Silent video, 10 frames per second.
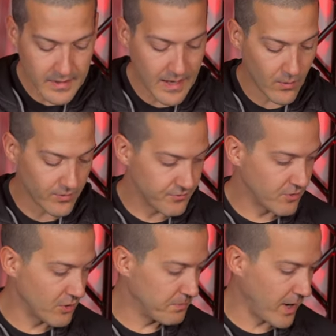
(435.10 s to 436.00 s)
Now with the
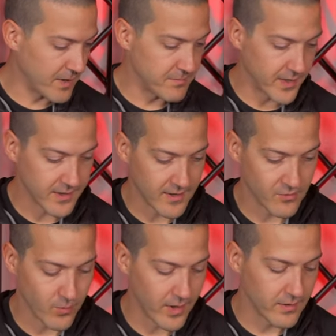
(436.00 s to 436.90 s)
Rode PodMic
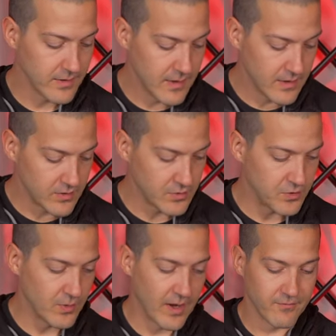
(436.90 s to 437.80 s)
as well, you
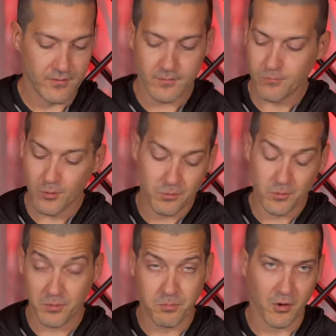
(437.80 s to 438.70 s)
do have, well,
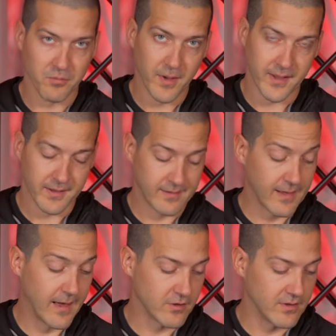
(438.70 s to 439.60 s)
with both mics
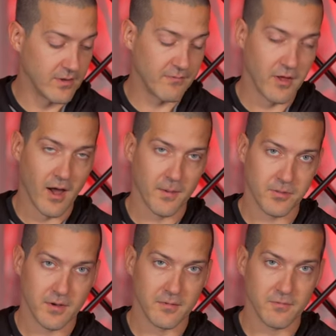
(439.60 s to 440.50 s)
actually, you have the
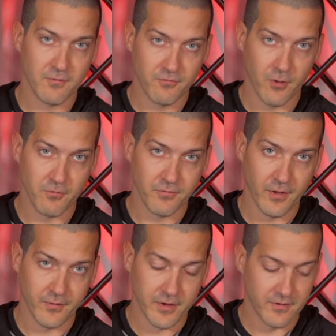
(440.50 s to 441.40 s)
option foam
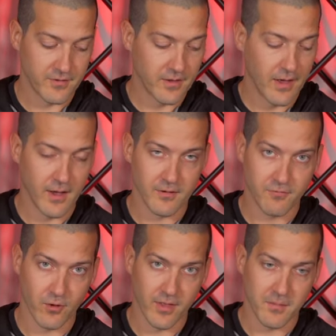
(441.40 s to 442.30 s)
filters
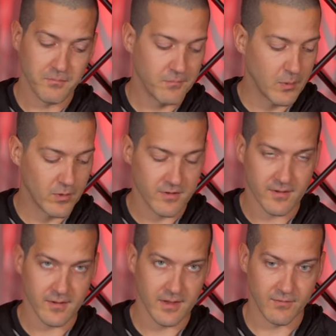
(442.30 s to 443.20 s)
for them, but we're
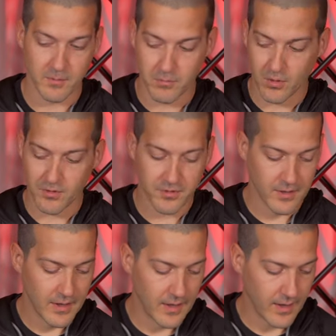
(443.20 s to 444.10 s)
just gonna leave them both
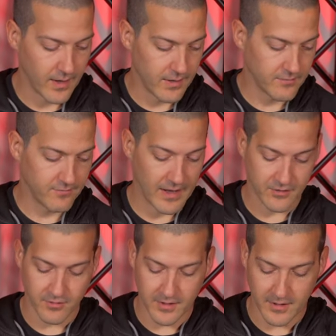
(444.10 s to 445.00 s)

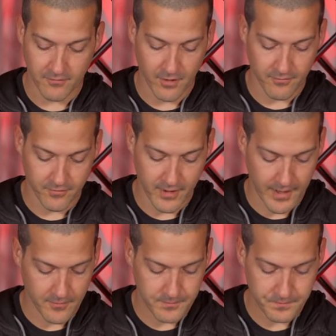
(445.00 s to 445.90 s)
factory default for
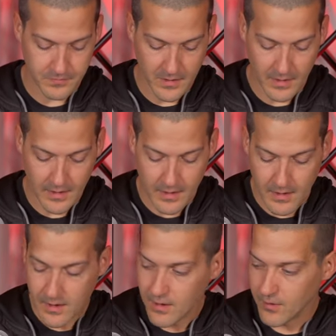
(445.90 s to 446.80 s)
now.
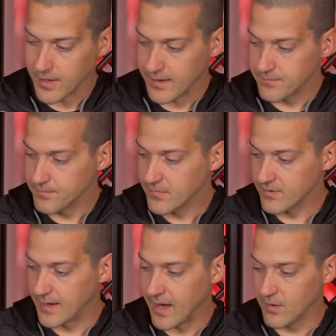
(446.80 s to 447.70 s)
Okay,
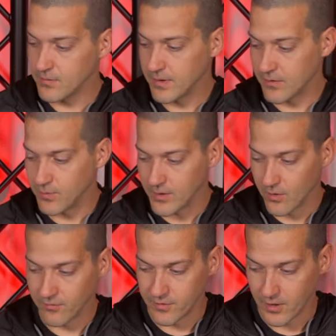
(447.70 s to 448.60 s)
so now as we
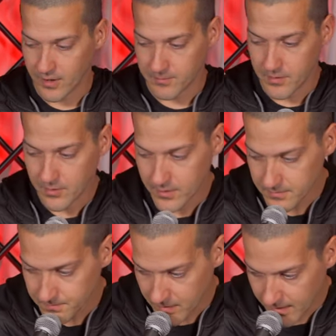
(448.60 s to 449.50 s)
go over to our computer,